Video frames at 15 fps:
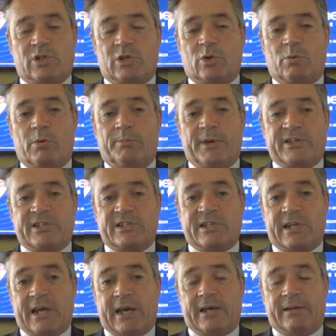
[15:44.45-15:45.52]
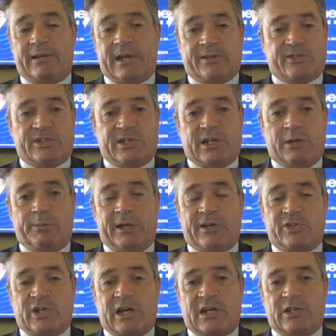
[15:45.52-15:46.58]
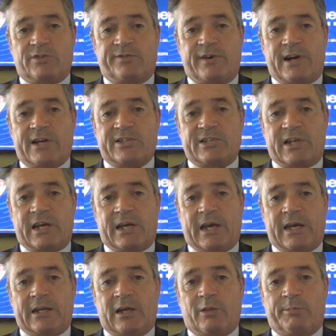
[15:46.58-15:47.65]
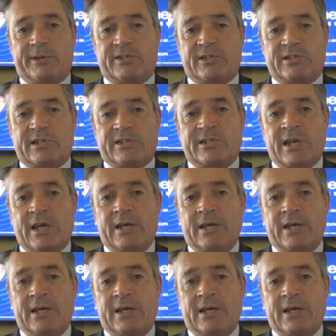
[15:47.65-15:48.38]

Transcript: normal business, and that's certainly been a challenge for us and other businesses.